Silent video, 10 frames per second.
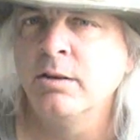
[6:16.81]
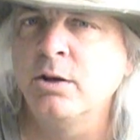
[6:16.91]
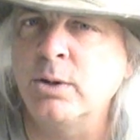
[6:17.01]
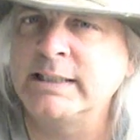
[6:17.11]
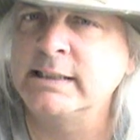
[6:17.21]

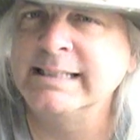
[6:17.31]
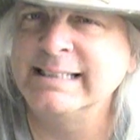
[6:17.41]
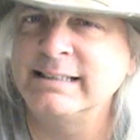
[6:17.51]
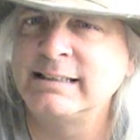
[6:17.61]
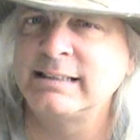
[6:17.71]
The question
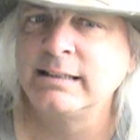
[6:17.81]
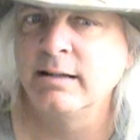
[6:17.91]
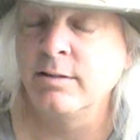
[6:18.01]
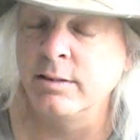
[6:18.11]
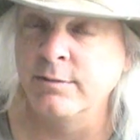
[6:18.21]
is,
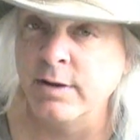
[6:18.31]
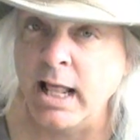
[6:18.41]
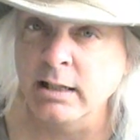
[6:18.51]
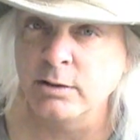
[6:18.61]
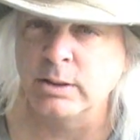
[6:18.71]
the
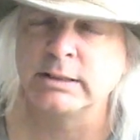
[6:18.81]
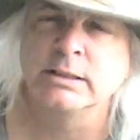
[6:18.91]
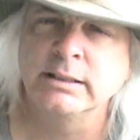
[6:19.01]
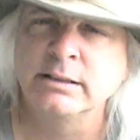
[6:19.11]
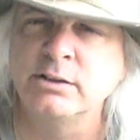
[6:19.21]
valid
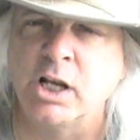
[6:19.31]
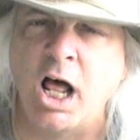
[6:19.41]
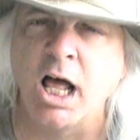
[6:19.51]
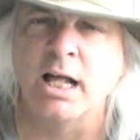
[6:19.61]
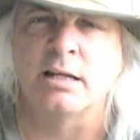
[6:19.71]
question is
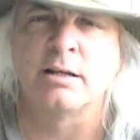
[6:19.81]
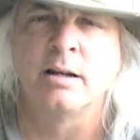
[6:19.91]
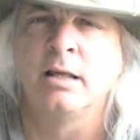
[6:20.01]
not,